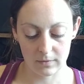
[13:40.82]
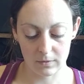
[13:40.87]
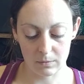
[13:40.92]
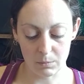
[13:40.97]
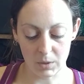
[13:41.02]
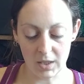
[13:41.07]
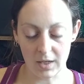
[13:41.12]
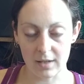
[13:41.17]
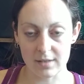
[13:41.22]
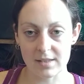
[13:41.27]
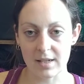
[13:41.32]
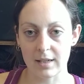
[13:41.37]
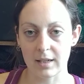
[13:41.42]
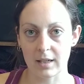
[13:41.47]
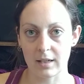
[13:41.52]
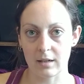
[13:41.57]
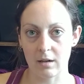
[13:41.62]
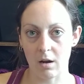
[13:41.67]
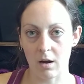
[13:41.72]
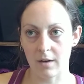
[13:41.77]
Because I
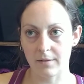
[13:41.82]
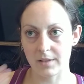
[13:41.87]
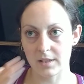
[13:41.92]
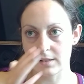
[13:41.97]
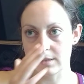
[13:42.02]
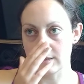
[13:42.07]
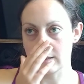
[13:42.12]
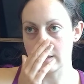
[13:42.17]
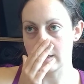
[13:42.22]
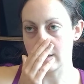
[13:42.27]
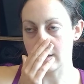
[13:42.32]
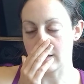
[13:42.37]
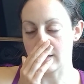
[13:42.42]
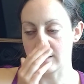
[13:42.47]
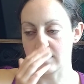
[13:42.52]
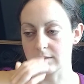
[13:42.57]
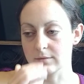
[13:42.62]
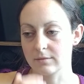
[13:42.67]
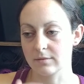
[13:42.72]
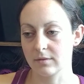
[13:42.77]
can obviously,
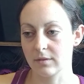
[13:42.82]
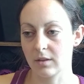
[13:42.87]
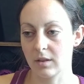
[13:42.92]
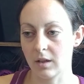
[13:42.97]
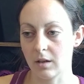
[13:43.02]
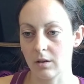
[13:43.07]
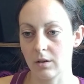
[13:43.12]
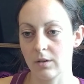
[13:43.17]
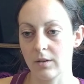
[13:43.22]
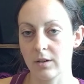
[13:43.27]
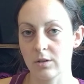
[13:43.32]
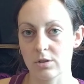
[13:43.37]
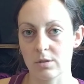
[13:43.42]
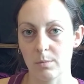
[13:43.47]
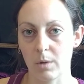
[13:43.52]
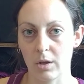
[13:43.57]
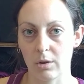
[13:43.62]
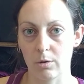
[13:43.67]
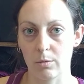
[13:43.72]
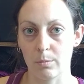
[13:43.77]
there's
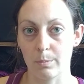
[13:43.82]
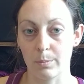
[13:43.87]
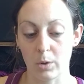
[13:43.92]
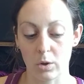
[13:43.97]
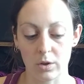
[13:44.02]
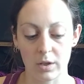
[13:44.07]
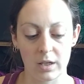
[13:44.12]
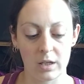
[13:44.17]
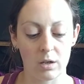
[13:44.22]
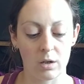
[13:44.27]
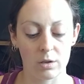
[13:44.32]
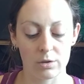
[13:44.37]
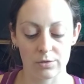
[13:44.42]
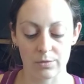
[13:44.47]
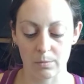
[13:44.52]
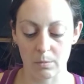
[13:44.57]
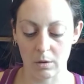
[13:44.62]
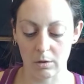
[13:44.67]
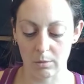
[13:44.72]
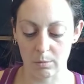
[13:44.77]
some other bulky yarns
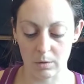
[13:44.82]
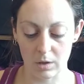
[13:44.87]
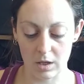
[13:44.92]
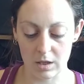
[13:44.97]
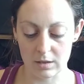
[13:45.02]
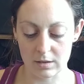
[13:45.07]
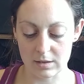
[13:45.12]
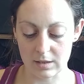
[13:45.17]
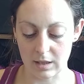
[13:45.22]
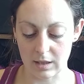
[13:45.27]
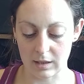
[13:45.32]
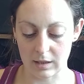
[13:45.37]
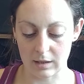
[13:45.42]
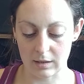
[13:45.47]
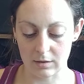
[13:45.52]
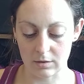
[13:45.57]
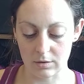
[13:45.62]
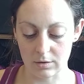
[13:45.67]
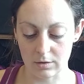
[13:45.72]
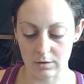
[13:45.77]
from other brands that I can
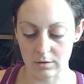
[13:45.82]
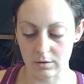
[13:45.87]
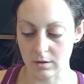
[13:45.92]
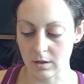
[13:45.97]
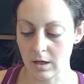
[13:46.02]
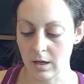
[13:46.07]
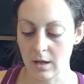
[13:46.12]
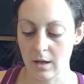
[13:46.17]
include.